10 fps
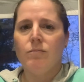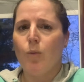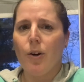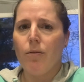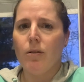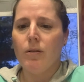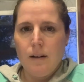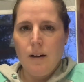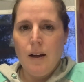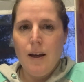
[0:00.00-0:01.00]
Wonderful.
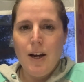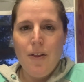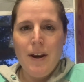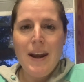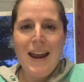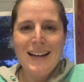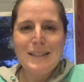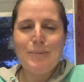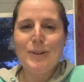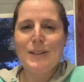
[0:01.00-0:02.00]
Now the
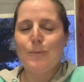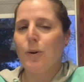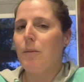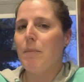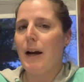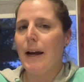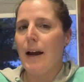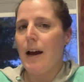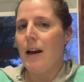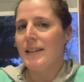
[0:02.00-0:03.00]
next book is one of
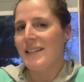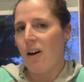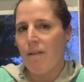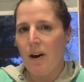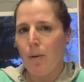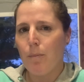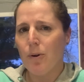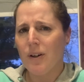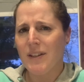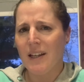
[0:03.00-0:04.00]
my self-help
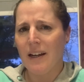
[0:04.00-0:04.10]
books.